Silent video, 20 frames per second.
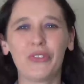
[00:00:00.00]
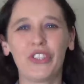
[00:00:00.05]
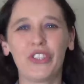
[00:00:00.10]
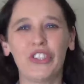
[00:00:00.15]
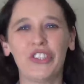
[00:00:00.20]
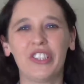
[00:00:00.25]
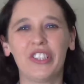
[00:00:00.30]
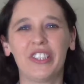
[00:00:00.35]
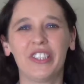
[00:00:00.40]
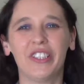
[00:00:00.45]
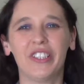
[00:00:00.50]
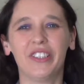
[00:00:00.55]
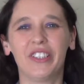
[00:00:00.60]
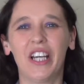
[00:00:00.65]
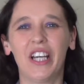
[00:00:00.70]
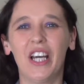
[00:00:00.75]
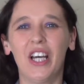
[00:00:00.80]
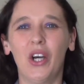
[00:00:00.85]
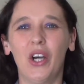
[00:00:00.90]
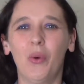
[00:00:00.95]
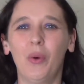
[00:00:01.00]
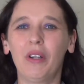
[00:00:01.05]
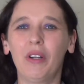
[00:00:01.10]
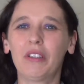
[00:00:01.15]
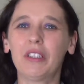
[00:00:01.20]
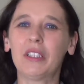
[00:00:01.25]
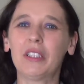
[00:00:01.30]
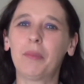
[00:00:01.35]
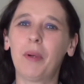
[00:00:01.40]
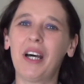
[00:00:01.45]
Choose a Dude.
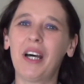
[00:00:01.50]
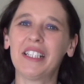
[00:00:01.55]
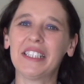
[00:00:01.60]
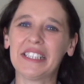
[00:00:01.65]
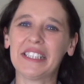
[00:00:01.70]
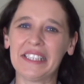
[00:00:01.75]
Welcome to part